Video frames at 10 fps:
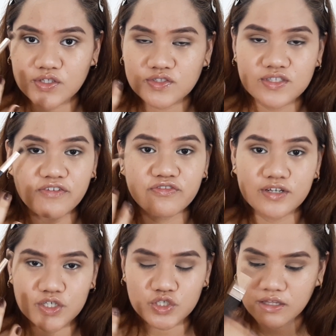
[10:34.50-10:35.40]

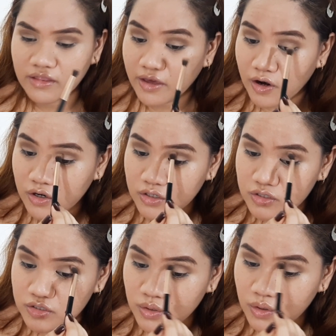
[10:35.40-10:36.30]
definition there.
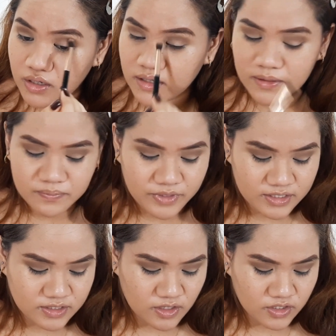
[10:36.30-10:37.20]
So
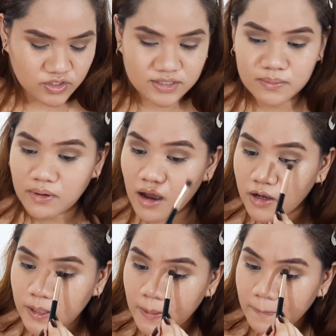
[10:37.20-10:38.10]
it's not just
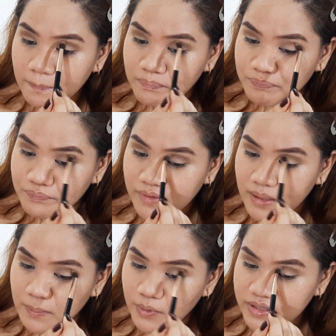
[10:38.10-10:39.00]
about
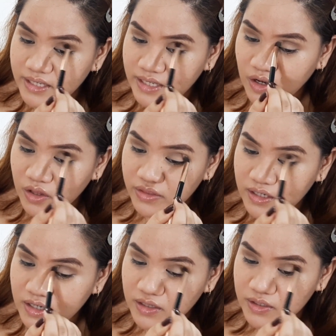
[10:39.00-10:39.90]
putting all the
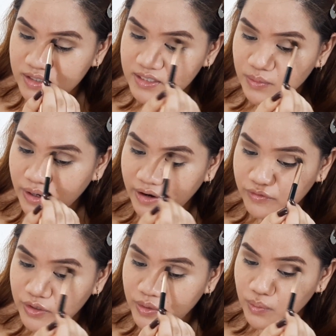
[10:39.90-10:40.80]
colors wherever
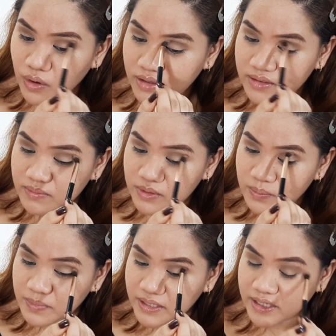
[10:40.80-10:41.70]
you want them to
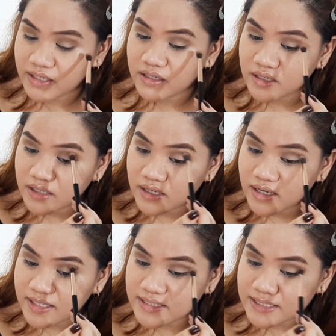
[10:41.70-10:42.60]
be.
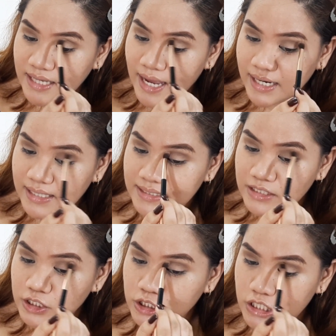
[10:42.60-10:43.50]
It's kind of
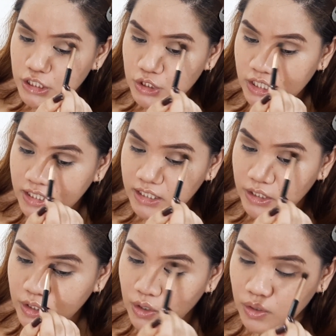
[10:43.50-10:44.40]
strategic, you
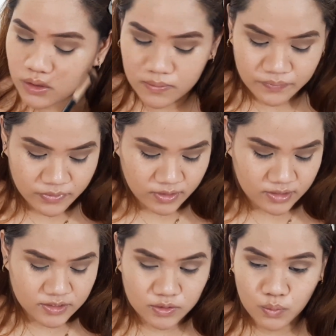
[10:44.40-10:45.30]
know,
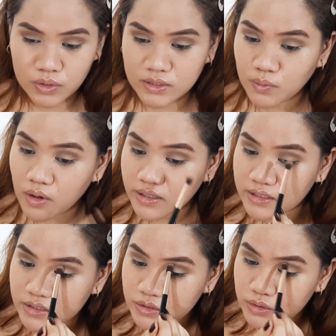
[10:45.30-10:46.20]
because what you wanted
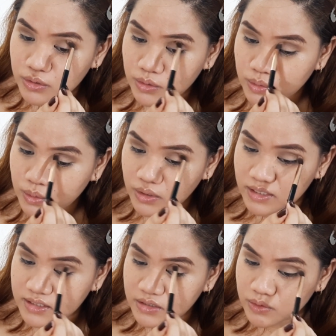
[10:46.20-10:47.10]
it to do
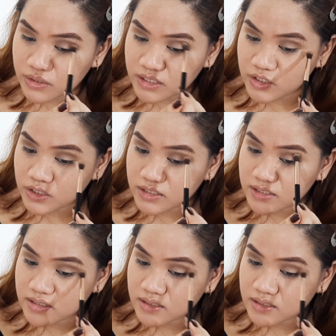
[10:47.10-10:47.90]
is to really just